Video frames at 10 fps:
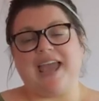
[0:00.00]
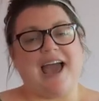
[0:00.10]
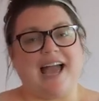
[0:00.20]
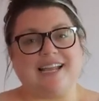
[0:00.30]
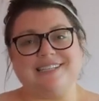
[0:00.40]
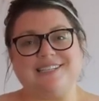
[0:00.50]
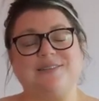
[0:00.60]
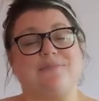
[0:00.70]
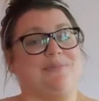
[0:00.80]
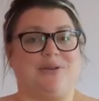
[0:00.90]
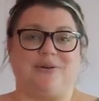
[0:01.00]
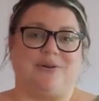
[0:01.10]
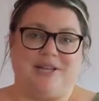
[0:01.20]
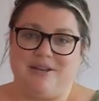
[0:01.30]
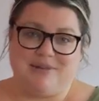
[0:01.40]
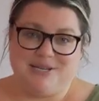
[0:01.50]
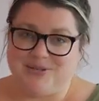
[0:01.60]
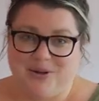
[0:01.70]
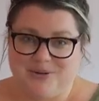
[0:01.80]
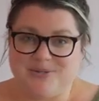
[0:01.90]
cactus mural in my
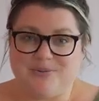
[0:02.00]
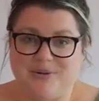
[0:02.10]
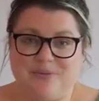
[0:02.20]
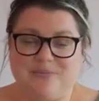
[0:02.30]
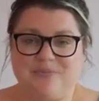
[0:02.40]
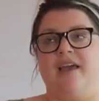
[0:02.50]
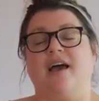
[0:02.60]
daughter's room.